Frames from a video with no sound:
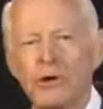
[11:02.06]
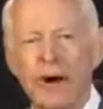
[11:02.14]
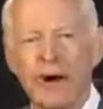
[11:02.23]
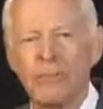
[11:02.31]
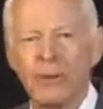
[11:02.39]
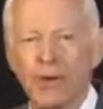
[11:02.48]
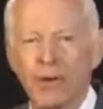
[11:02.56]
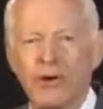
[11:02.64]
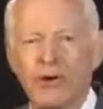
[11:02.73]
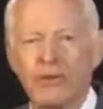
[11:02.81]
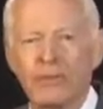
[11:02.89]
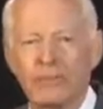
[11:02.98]
show I've been
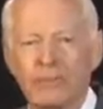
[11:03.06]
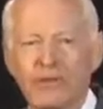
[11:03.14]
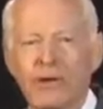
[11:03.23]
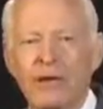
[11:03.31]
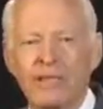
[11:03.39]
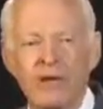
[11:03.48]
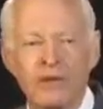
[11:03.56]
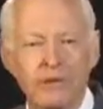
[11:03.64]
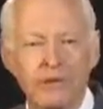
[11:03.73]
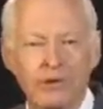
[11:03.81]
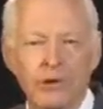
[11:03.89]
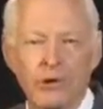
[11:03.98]
on,
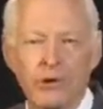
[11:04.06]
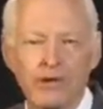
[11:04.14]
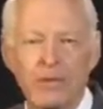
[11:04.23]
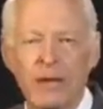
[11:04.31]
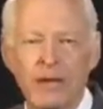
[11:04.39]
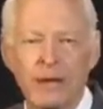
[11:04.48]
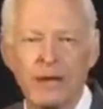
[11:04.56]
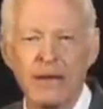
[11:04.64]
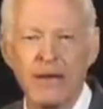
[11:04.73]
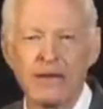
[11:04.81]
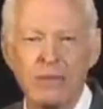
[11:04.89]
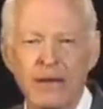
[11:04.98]
television show, speaking
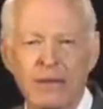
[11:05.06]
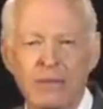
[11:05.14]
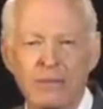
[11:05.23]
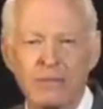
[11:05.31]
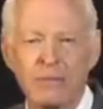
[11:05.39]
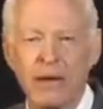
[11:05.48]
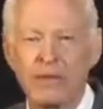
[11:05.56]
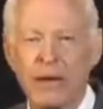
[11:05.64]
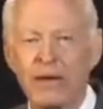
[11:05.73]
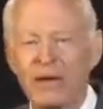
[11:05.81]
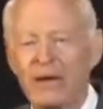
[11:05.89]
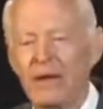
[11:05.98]
engagement,
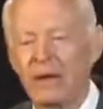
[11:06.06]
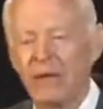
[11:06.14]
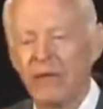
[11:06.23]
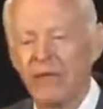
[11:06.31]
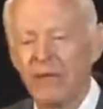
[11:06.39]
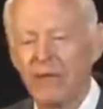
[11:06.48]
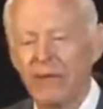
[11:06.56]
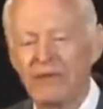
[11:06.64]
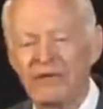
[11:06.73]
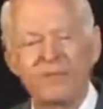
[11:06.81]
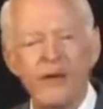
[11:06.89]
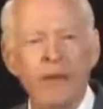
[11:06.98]
public,
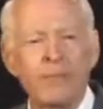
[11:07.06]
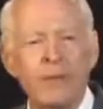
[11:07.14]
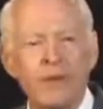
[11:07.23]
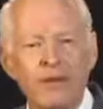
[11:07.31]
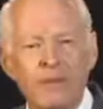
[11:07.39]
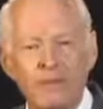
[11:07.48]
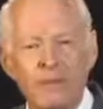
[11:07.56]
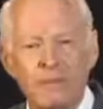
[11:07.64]
is, Chaplain,